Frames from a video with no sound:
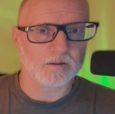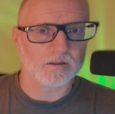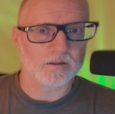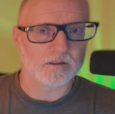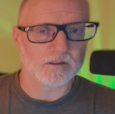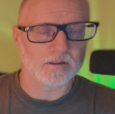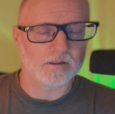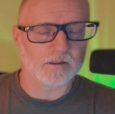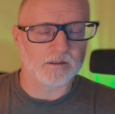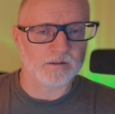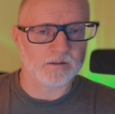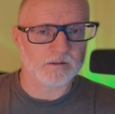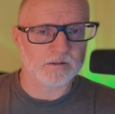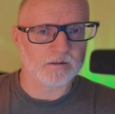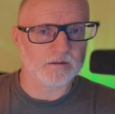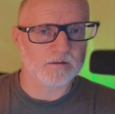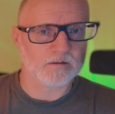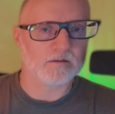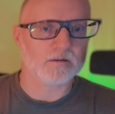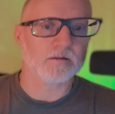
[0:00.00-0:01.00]

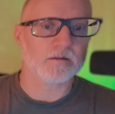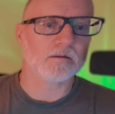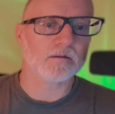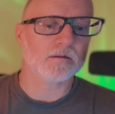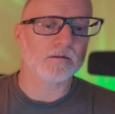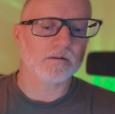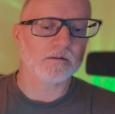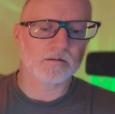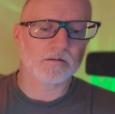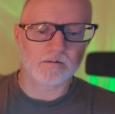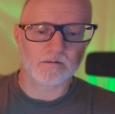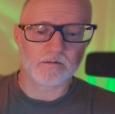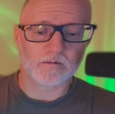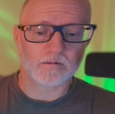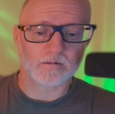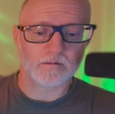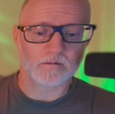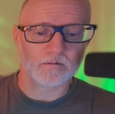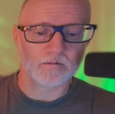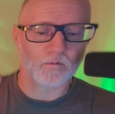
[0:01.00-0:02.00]
in
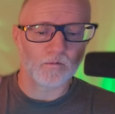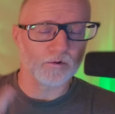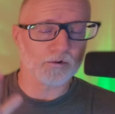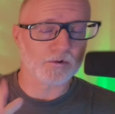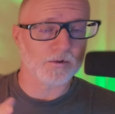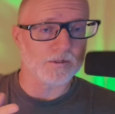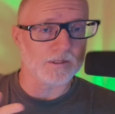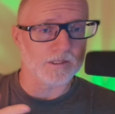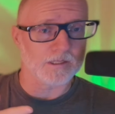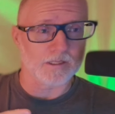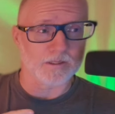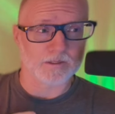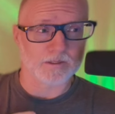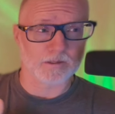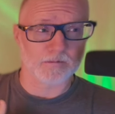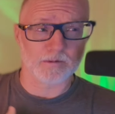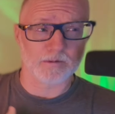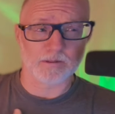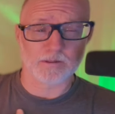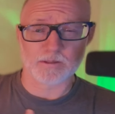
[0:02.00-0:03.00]
order to get
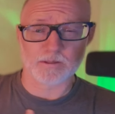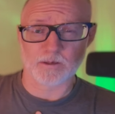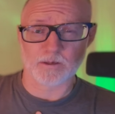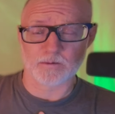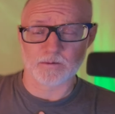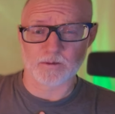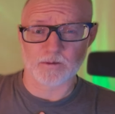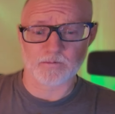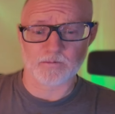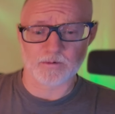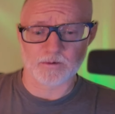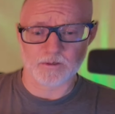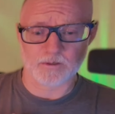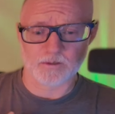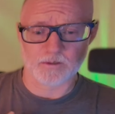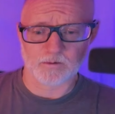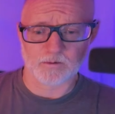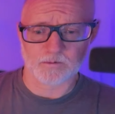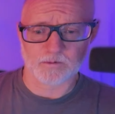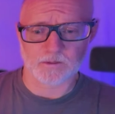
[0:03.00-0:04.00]
something that's healthy for
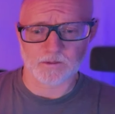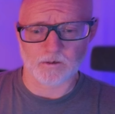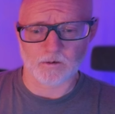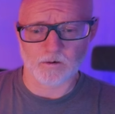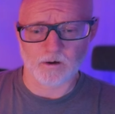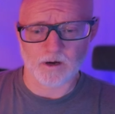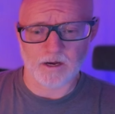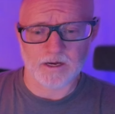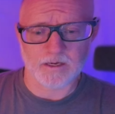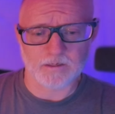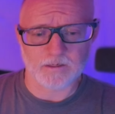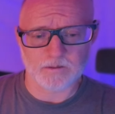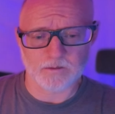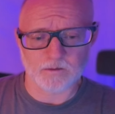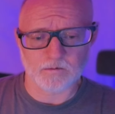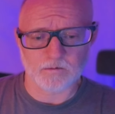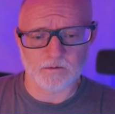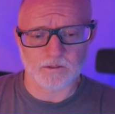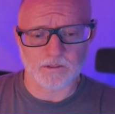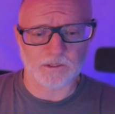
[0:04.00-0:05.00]
you. So, I
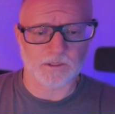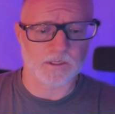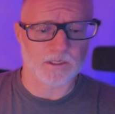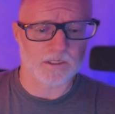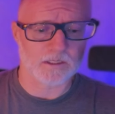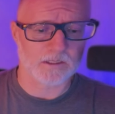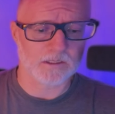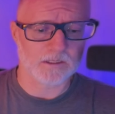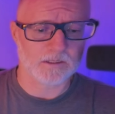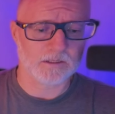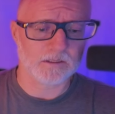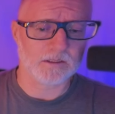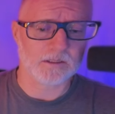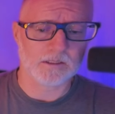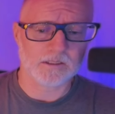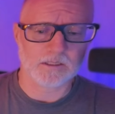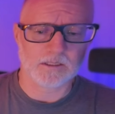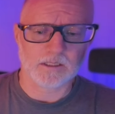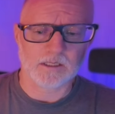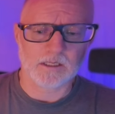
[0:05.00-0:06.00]
do Ashtanga.
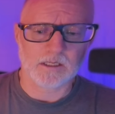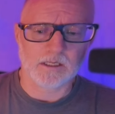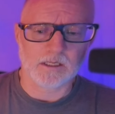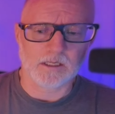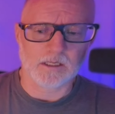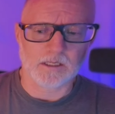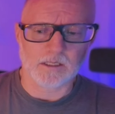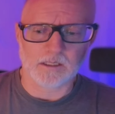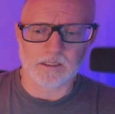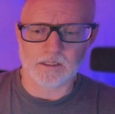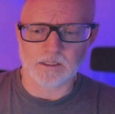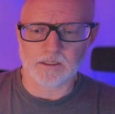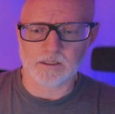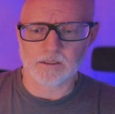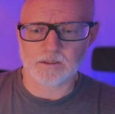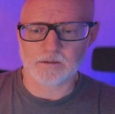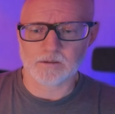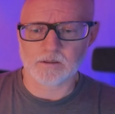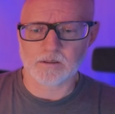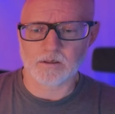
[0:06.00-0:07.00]

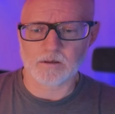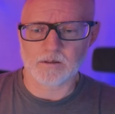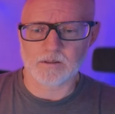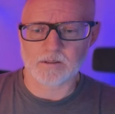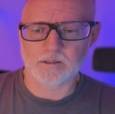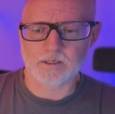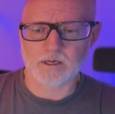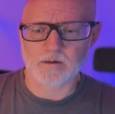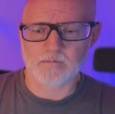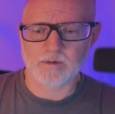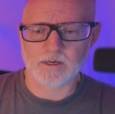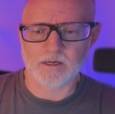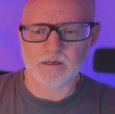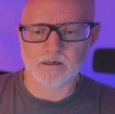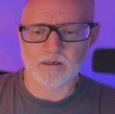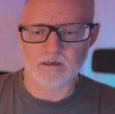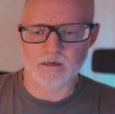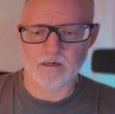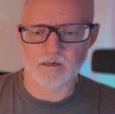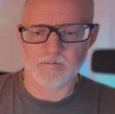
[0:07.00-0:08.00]
Uh, you can go to
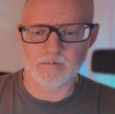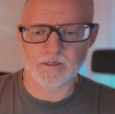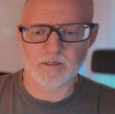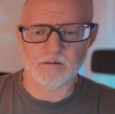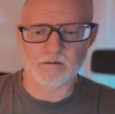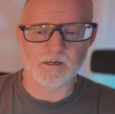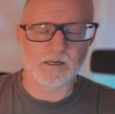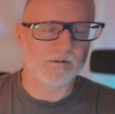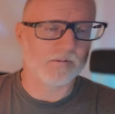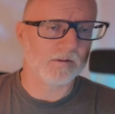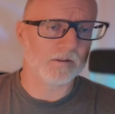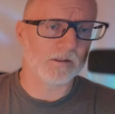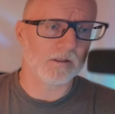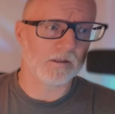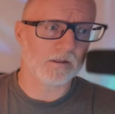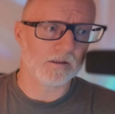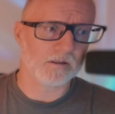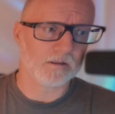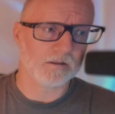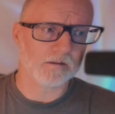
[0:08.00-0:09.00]
tummee.com. I don't have a
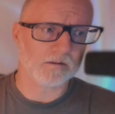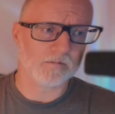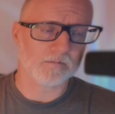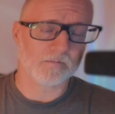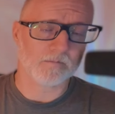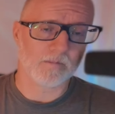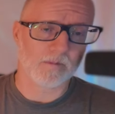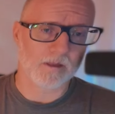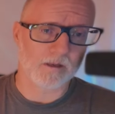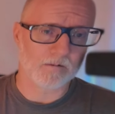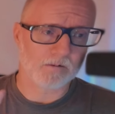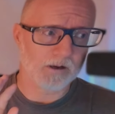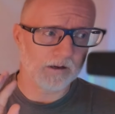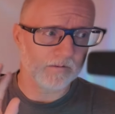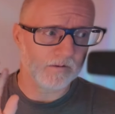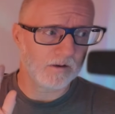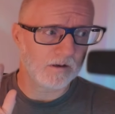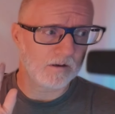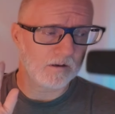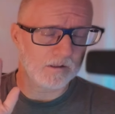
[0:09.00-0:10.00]
uh, I don't
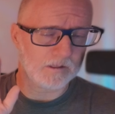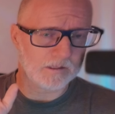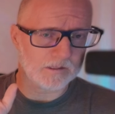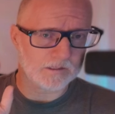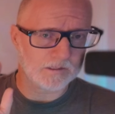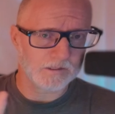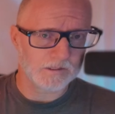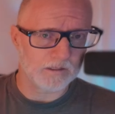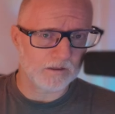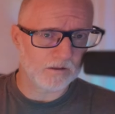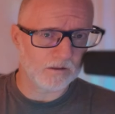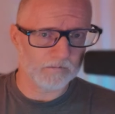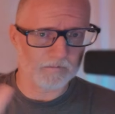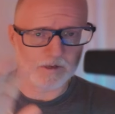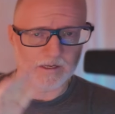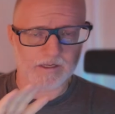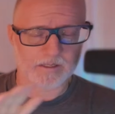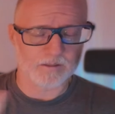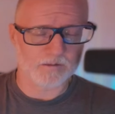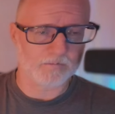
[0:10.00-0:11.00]
have a, an ex- all
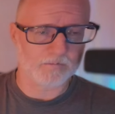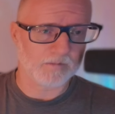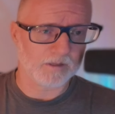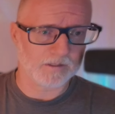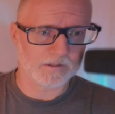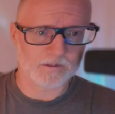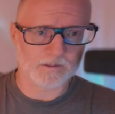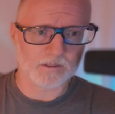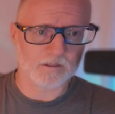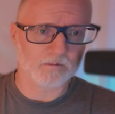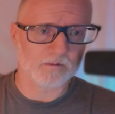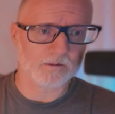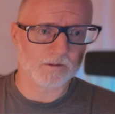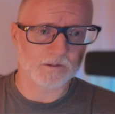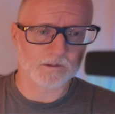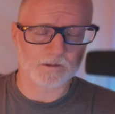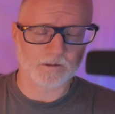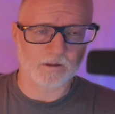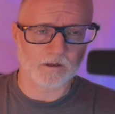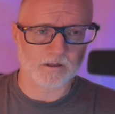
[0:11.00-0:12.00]
my my
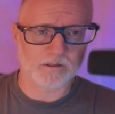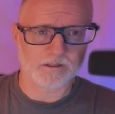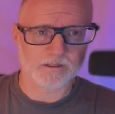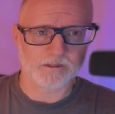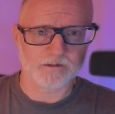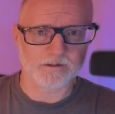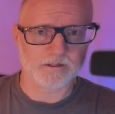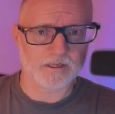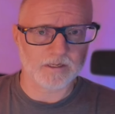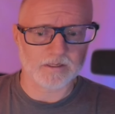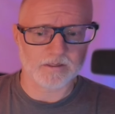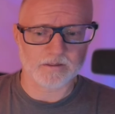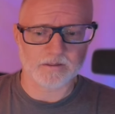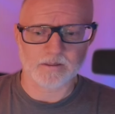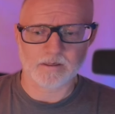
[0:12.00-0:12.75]
sequence on here yet,